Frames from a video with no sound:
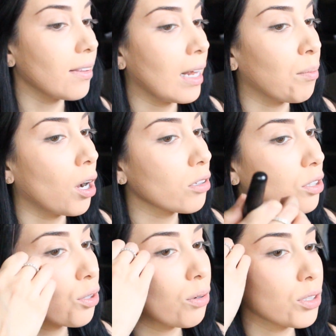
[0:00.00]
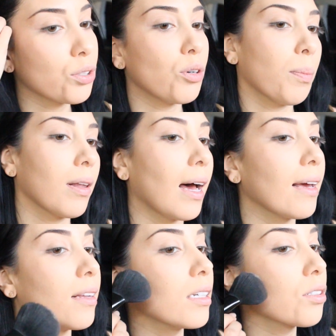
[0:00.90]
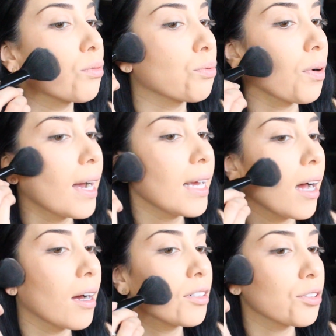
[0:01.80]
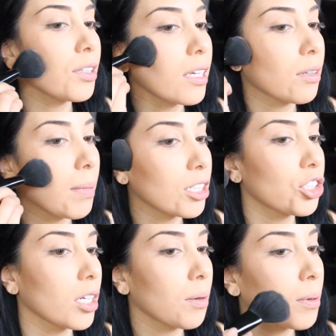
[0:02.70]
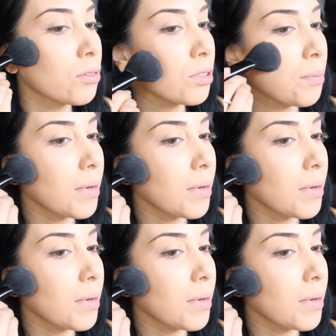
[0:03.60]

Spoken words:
Then I'm also going to apply this right underneath my cheekbones.